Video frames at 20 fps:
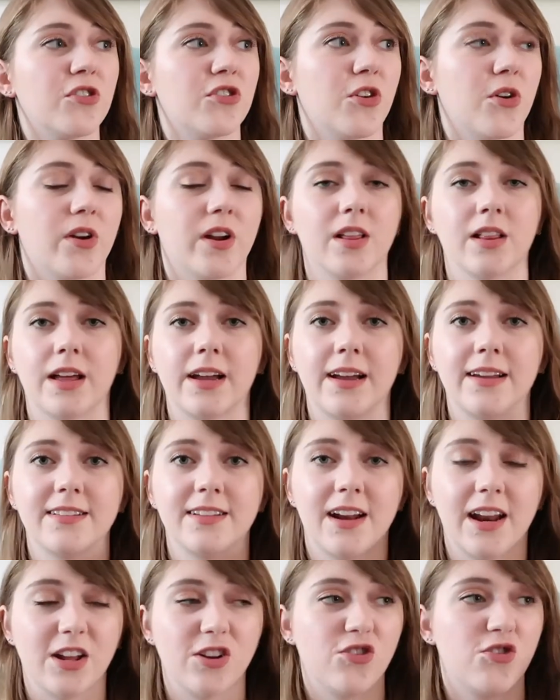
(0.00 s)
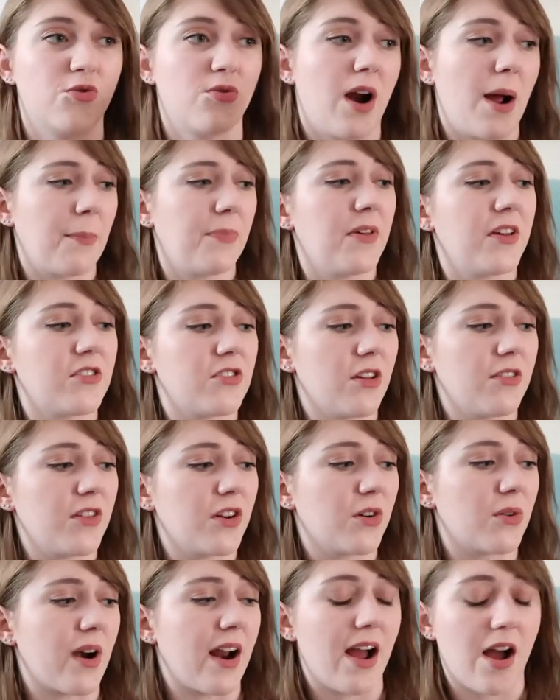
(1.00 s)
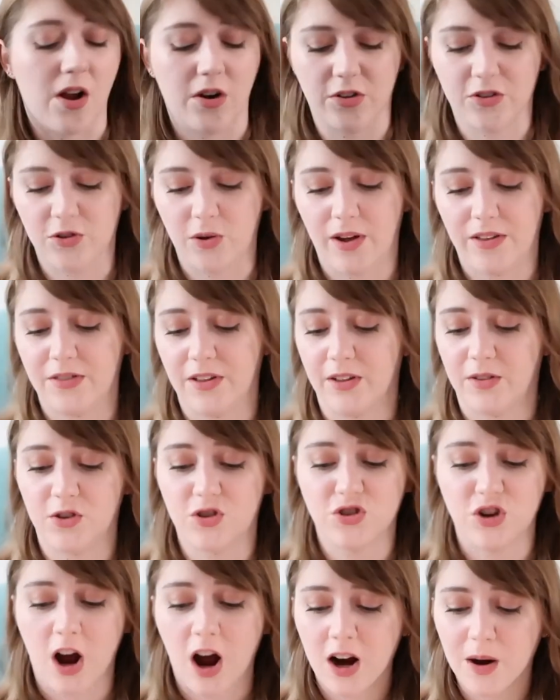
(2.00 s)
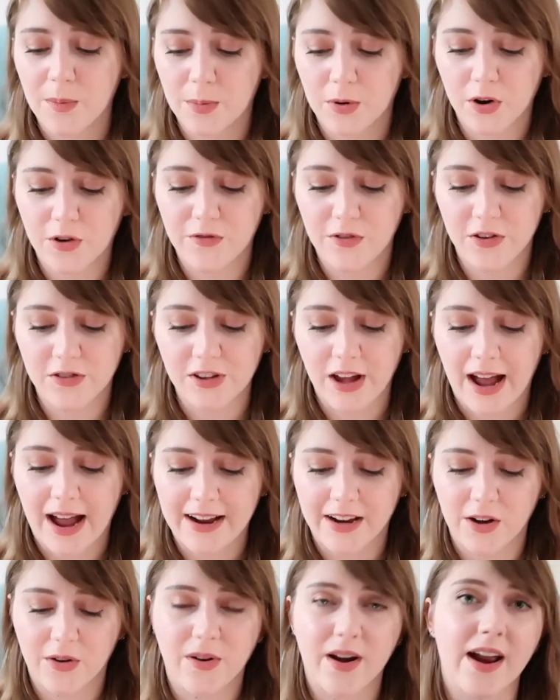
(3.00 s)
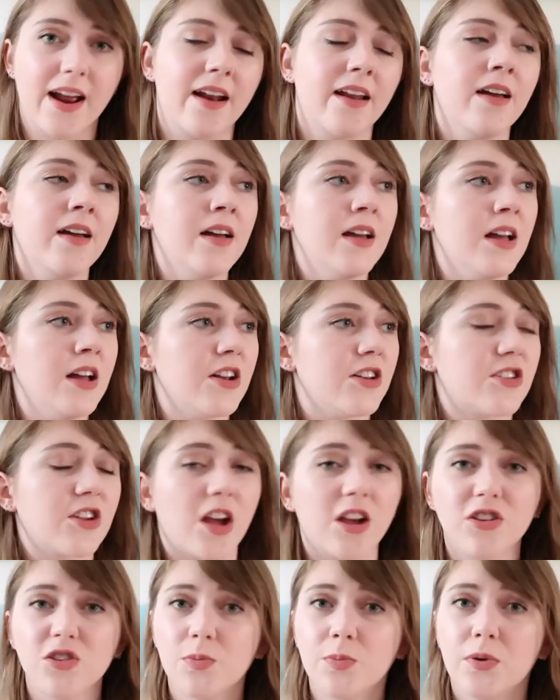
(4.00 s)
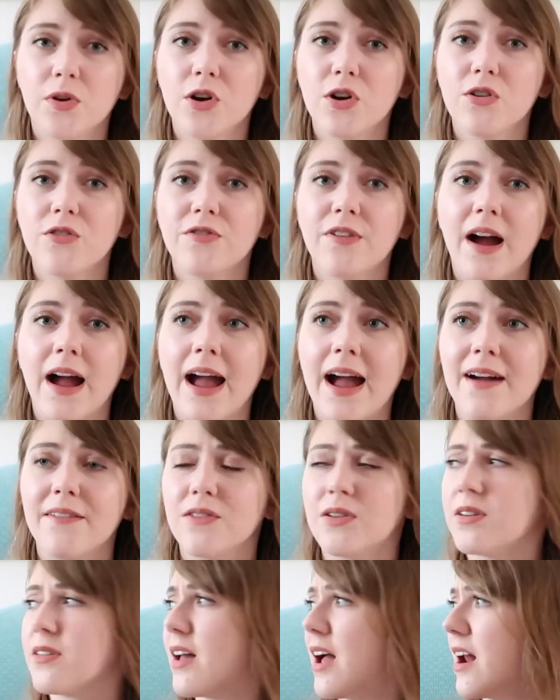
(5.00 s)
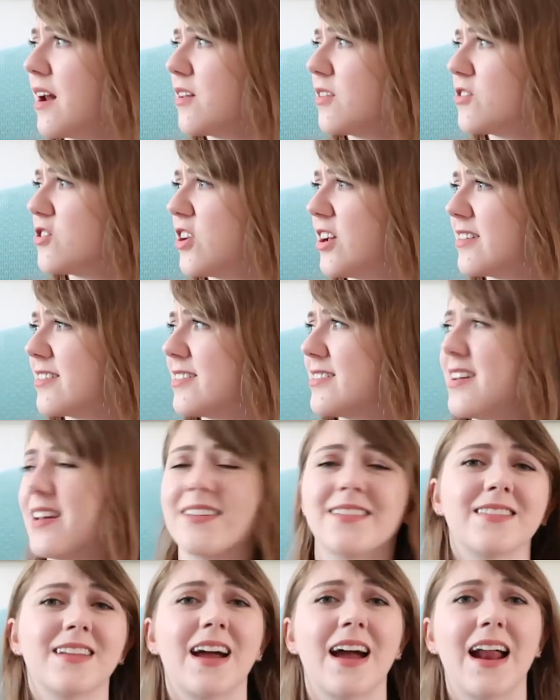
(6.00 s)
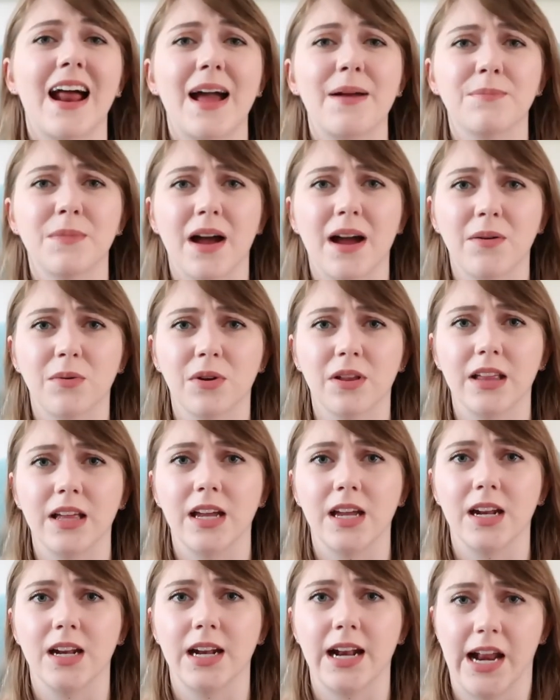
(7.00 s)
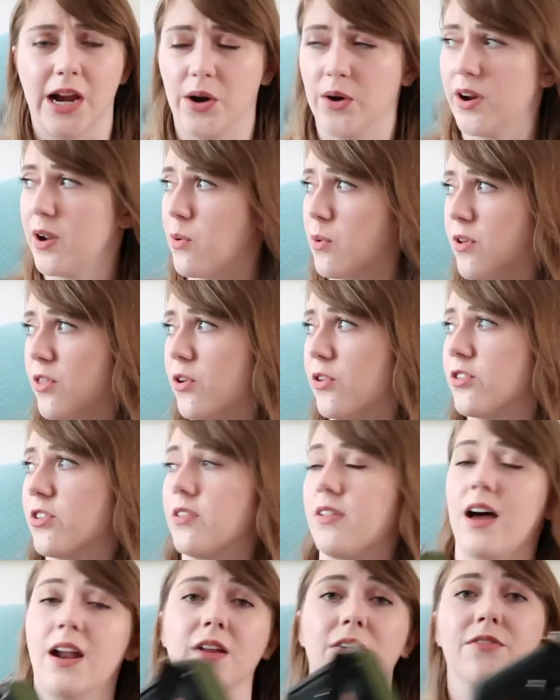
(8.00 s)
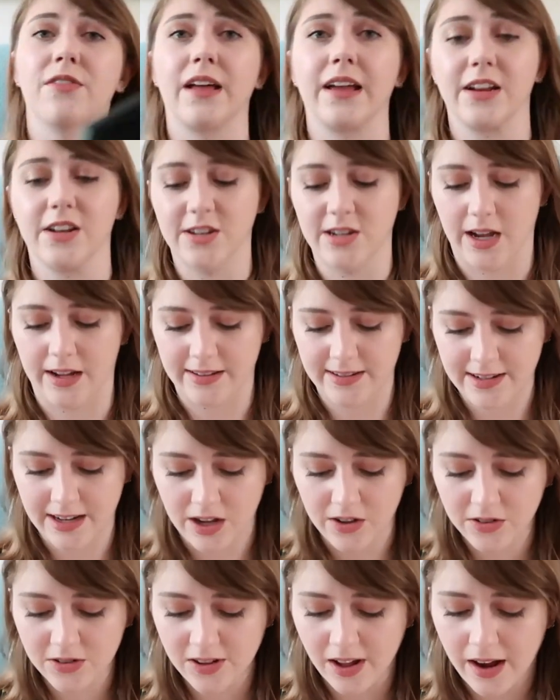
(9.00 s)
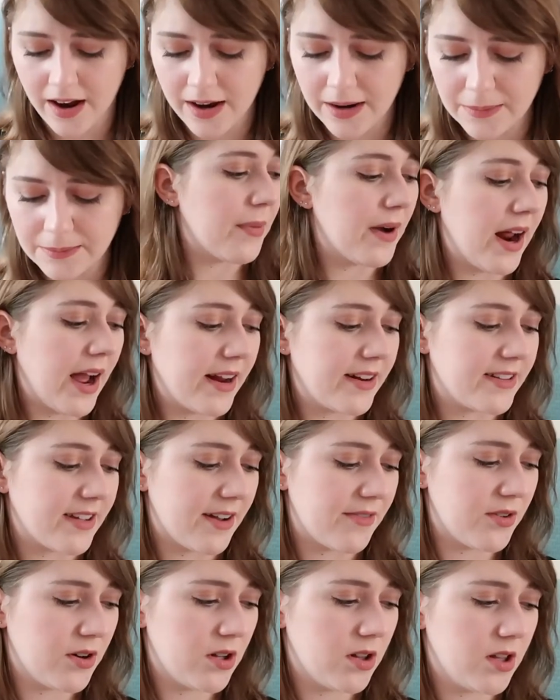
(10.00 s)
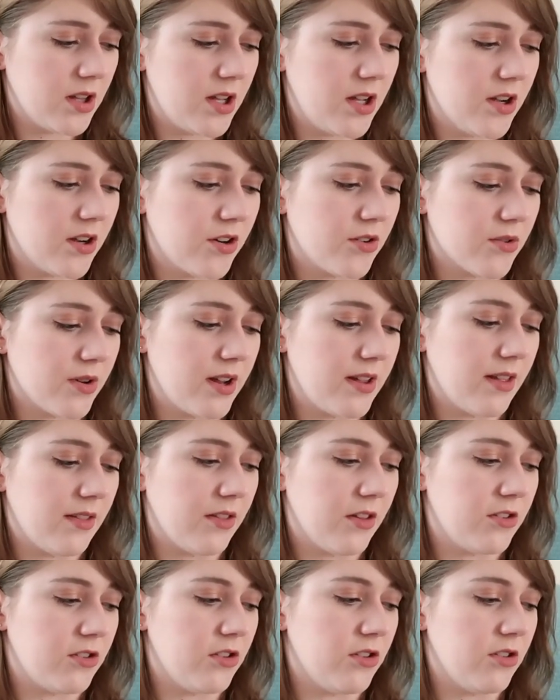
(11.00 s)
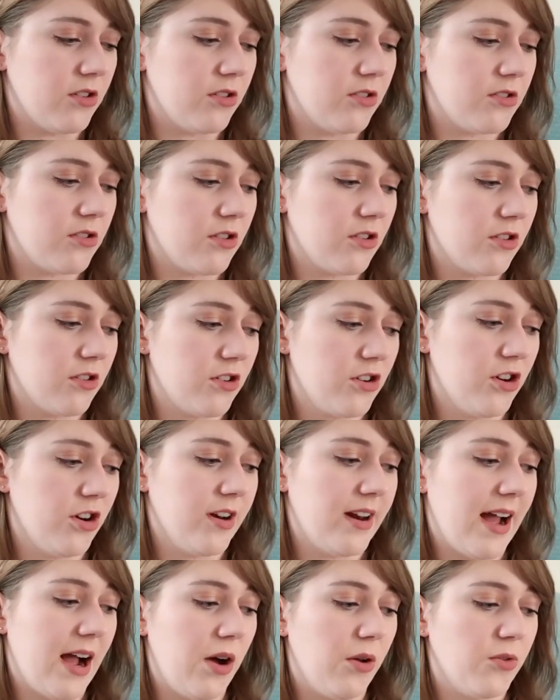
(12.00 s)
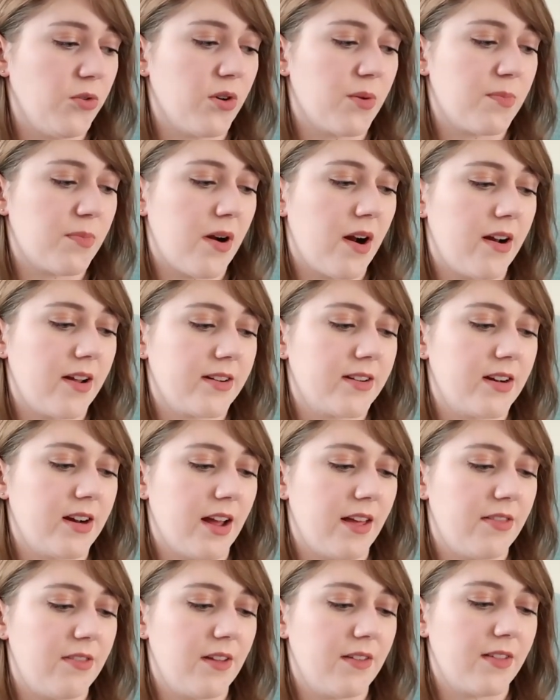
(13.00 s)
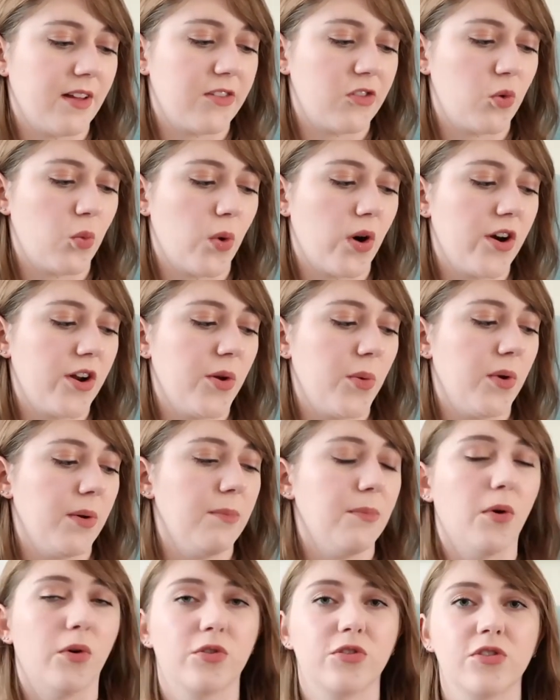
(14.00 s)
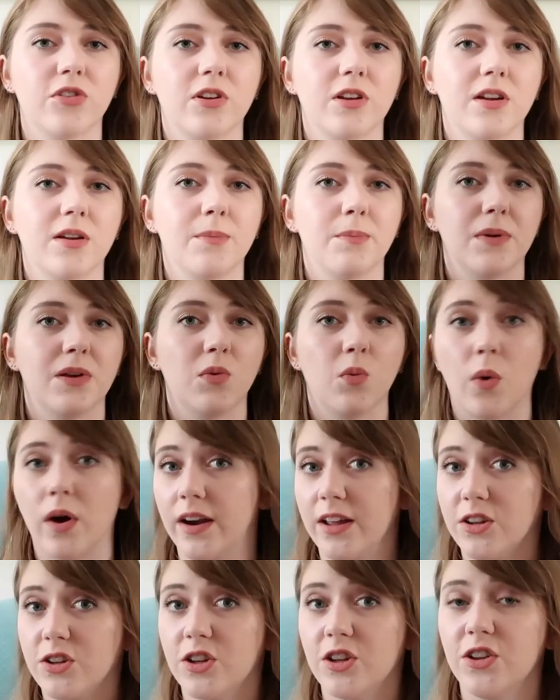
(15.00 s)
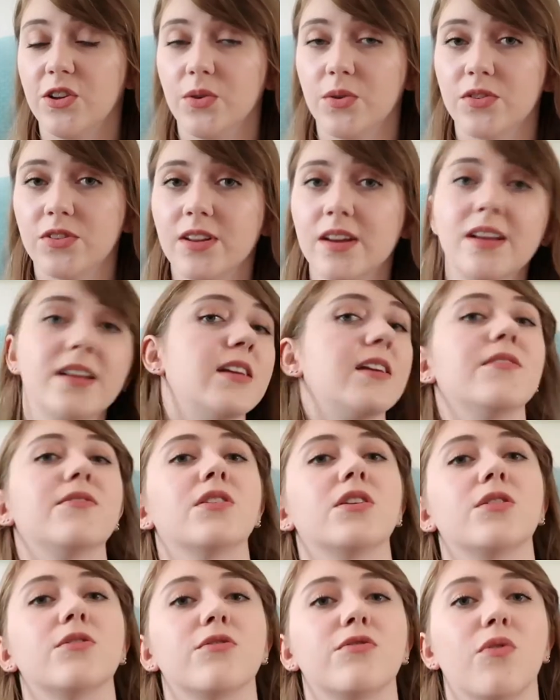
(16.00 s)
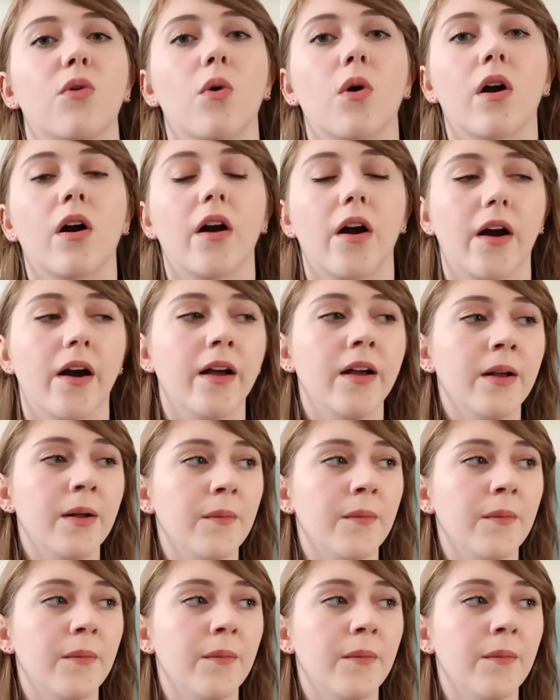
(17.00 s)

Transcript: sturdy. Like I said, I dropped this on the ground, so I think shockproof is accurate. Dustproof, I haven't had a chance to test that. I'm not really in an area where there's a lot of like dust outside, but I definitely agree that this is a good outdoor product, and I think that's where you would mostly be wanting to use it. Even for